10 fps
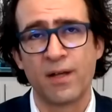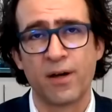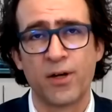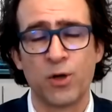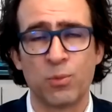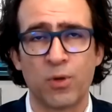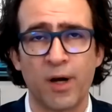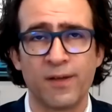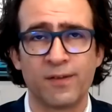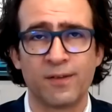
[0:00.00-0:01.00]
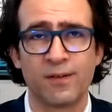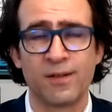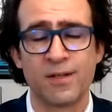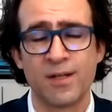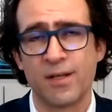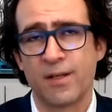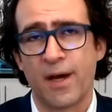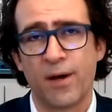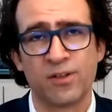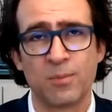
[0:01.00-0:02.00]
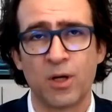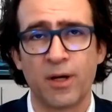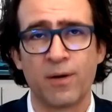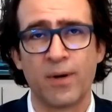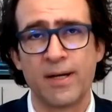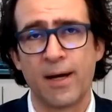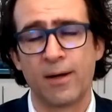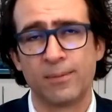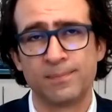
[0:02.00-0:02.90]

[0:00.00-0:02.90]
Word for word: down home prices in the in the housing market right now.